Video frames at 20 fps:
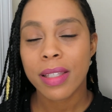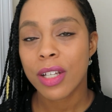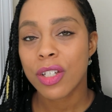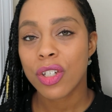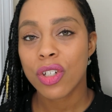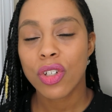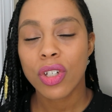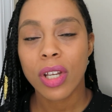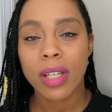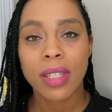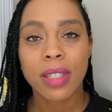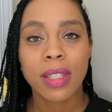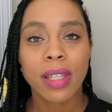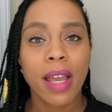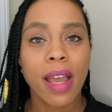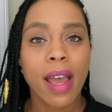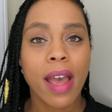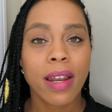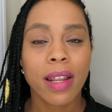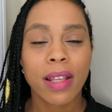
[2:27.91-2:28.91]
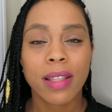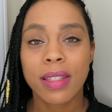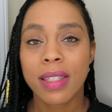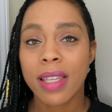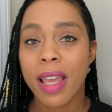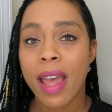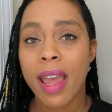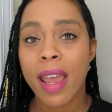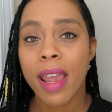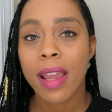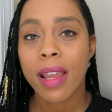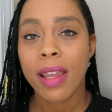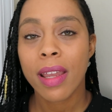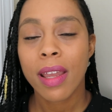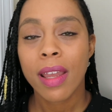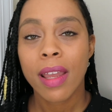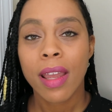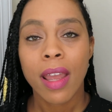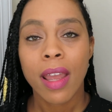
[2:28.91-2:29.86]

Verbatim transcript: that you just didn't take.